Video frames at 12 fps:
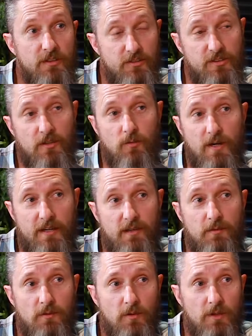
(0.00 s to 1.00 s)
to sound wacky
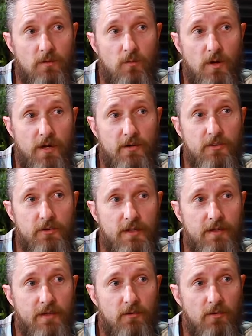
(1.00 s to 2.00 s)
but what why are you
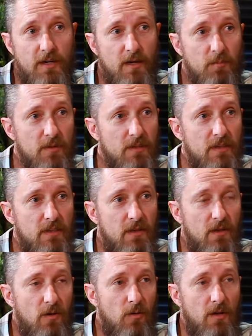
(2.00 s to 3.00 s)
getting a wrap
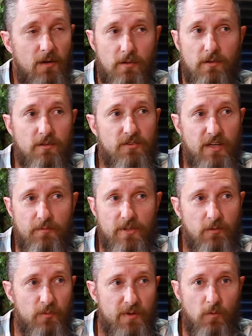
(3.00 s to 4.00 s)
same thing
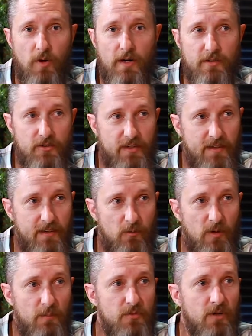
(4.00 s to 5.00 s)
would be why are you getting a
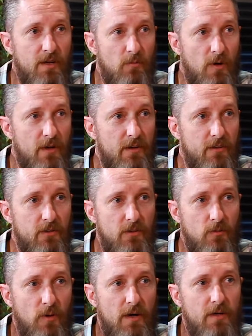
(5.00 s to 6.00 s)
website? Why are you
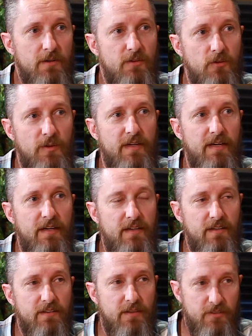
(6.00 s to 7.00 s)
why are you doing
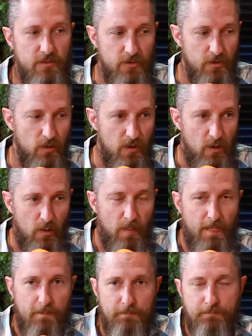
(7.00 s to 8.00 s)
anything that you do?
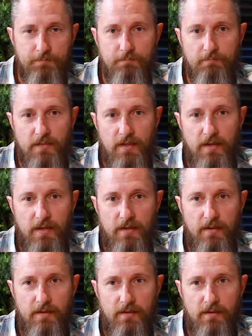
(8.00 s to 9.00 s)

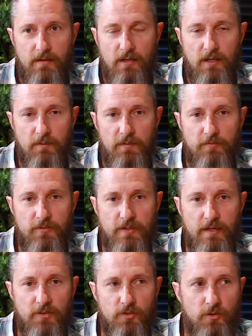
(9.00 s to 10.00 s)
And um, if the
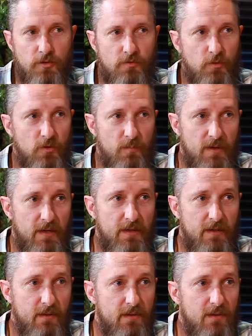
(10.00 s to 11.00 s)
answer is for the
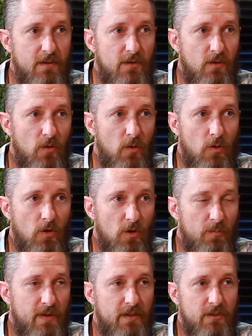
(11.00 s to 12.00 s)
money or
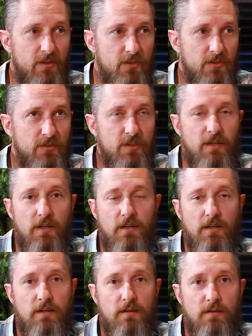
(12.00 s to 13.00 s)
because
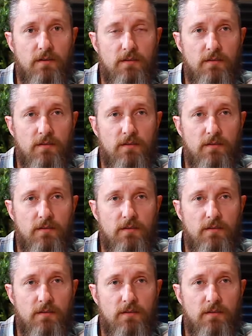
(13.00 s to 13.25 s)
uh,